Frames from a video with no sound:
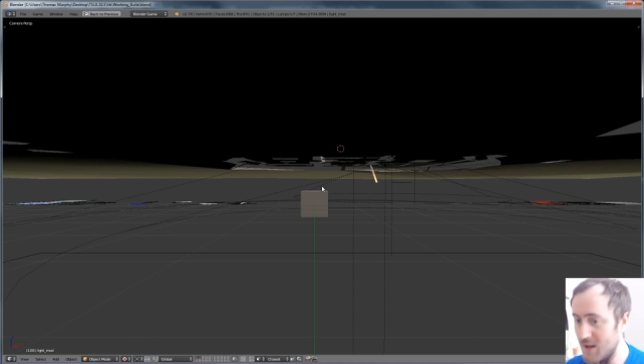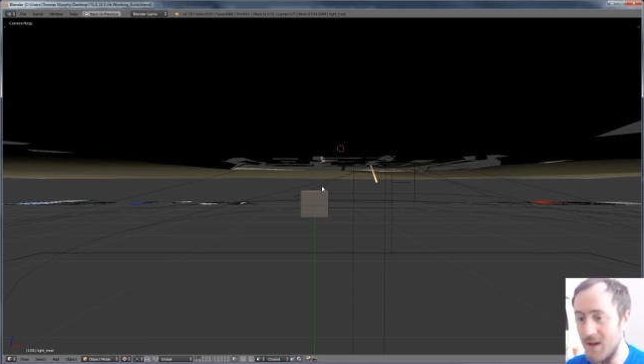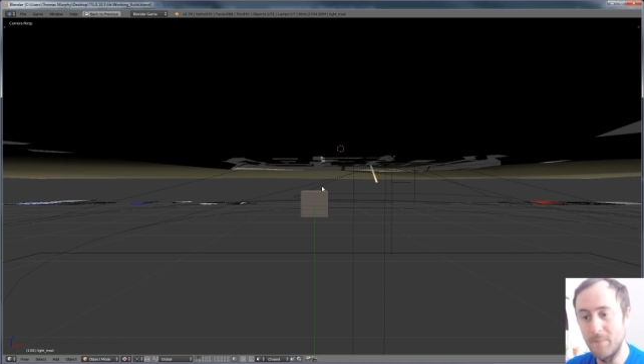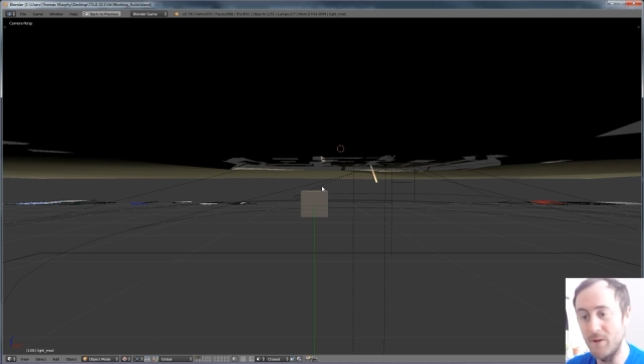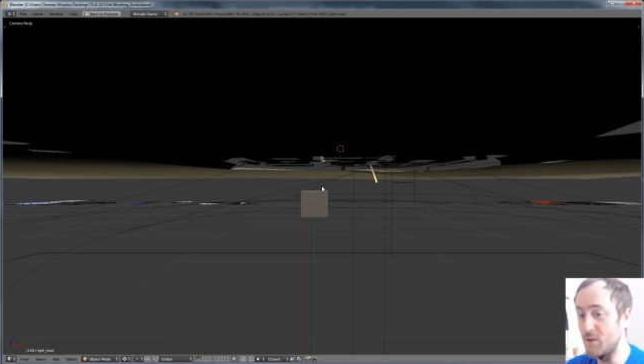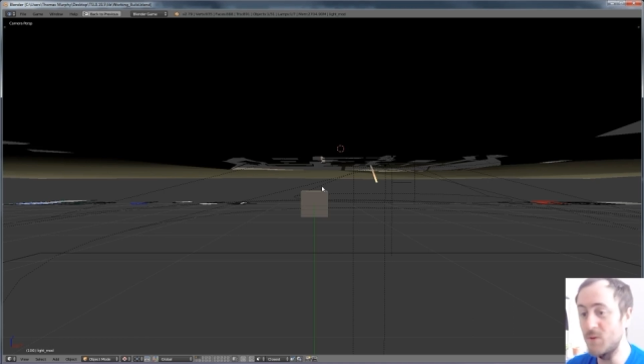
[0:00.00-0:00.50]

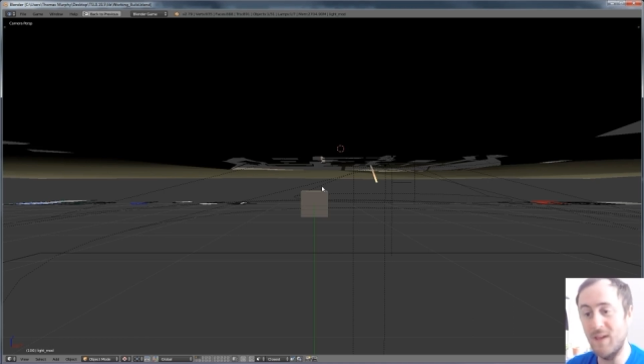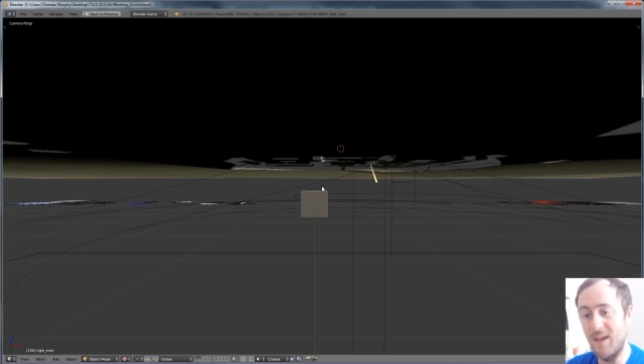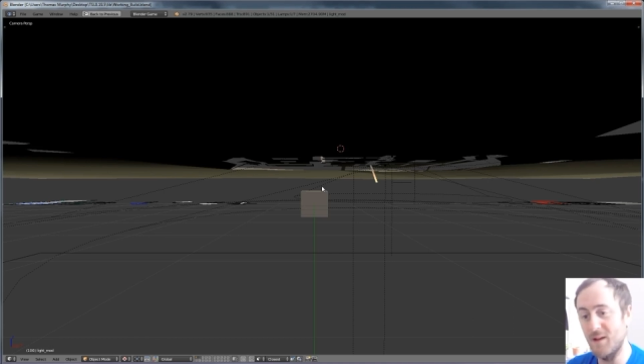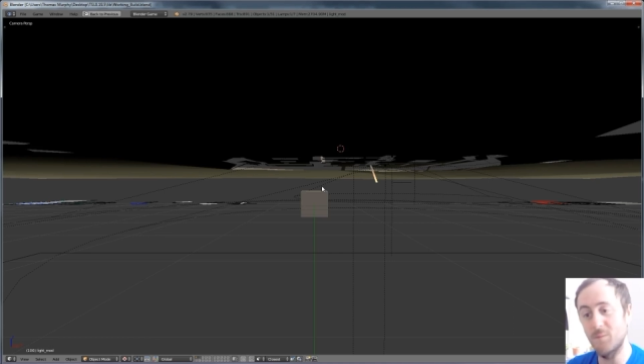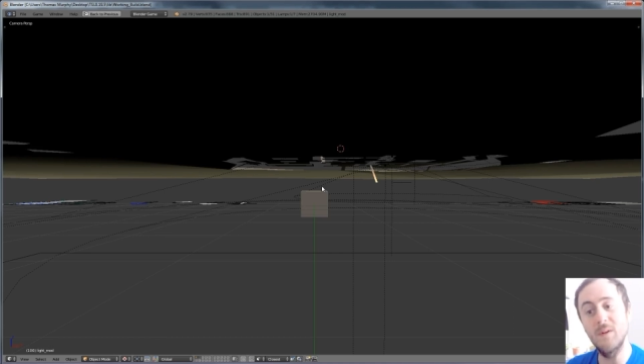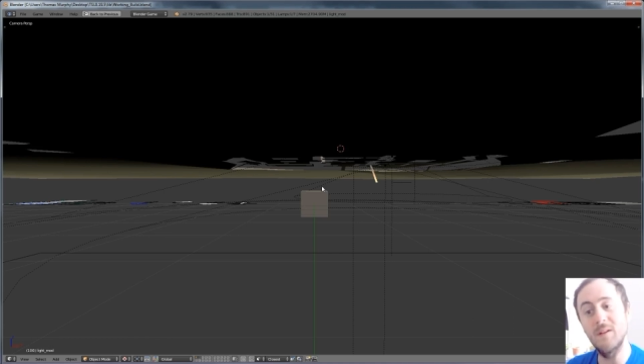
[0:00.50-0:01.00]
but you
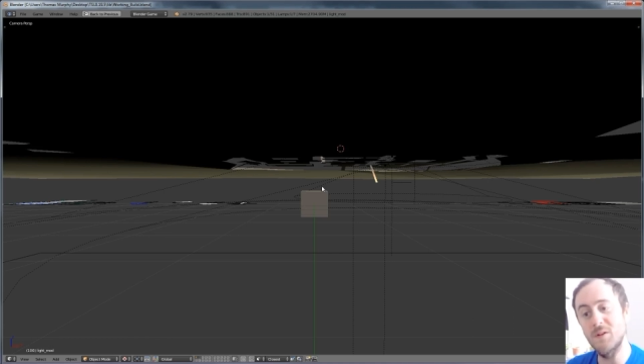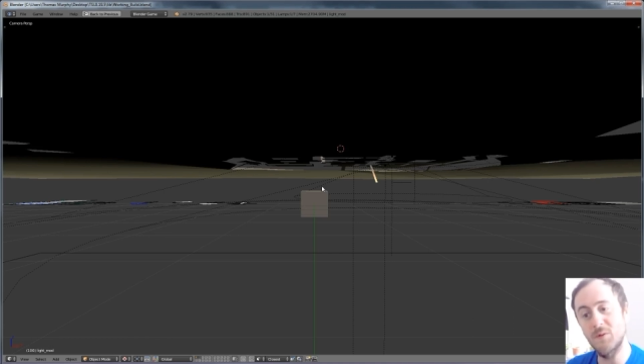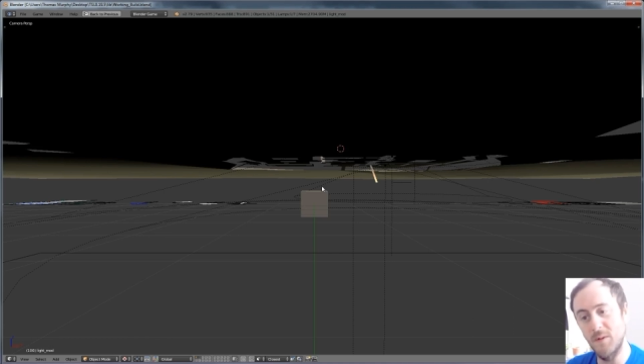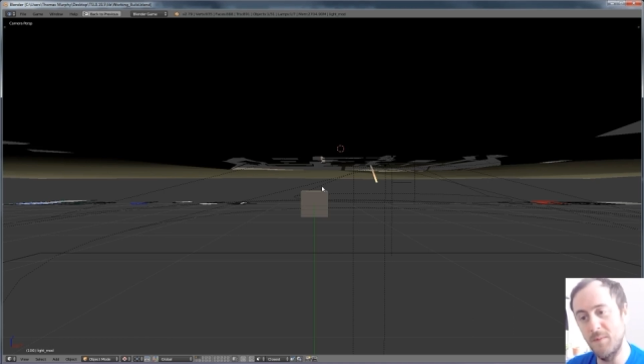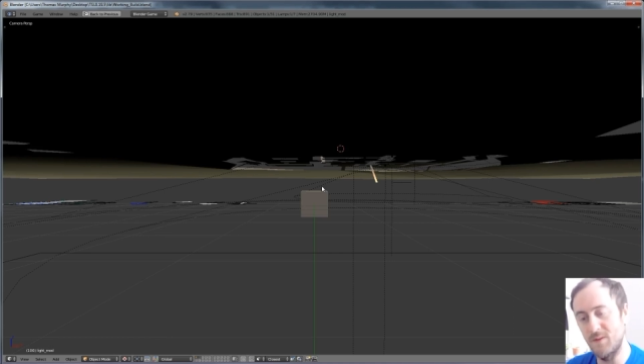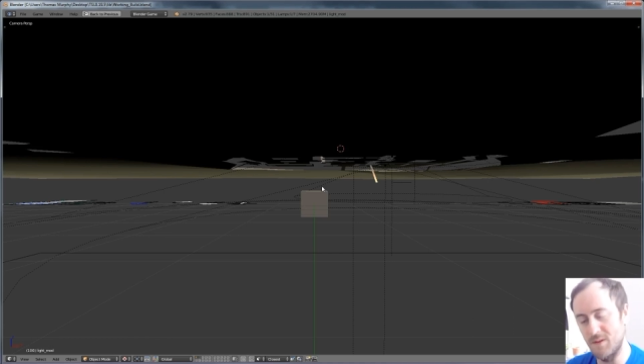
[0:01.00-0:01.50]
can't
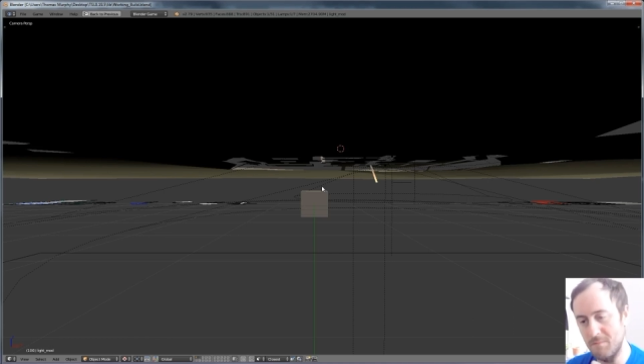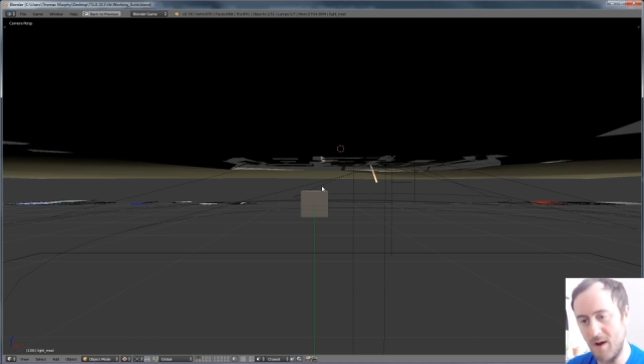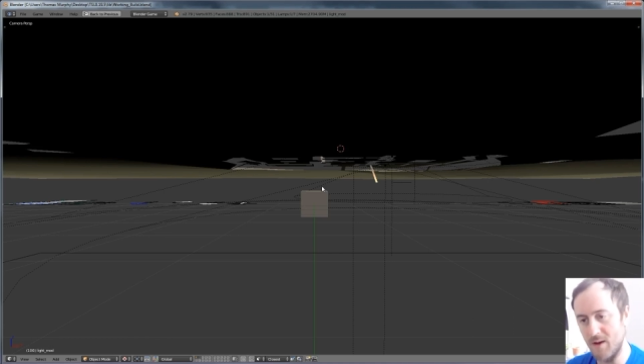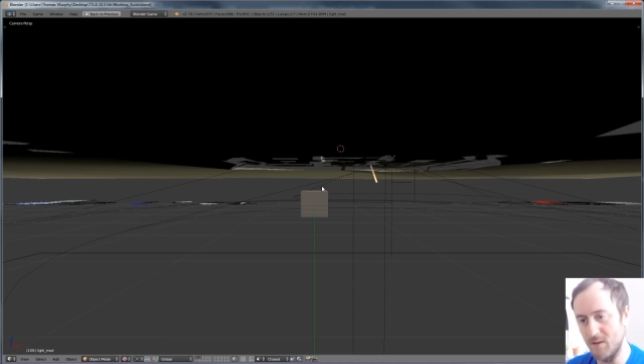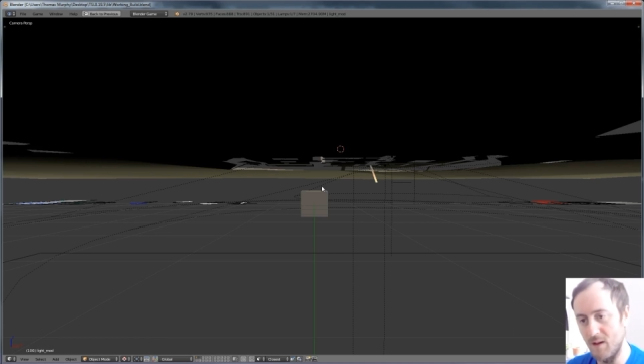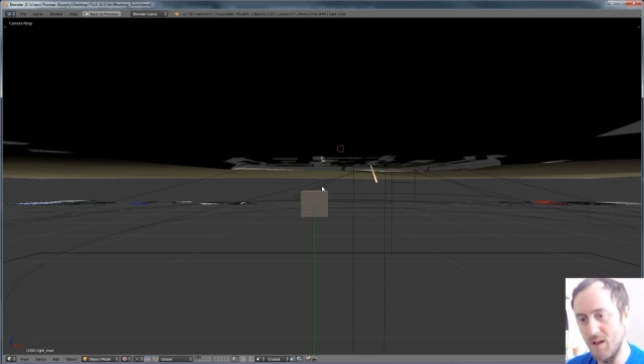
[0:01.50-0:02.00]
redistribute the
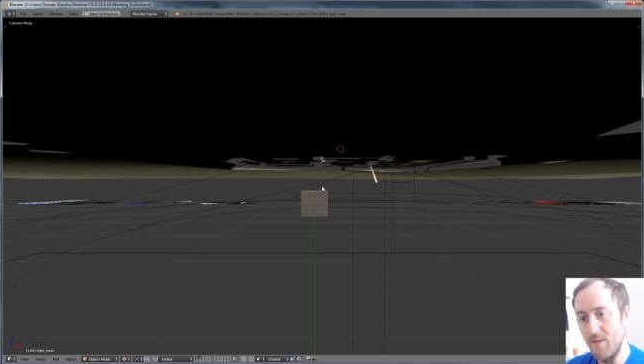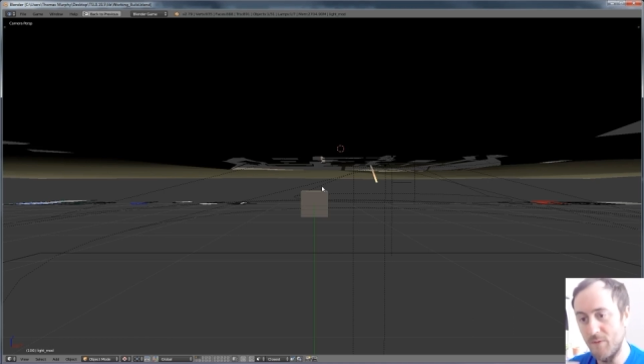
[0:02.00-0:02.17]
model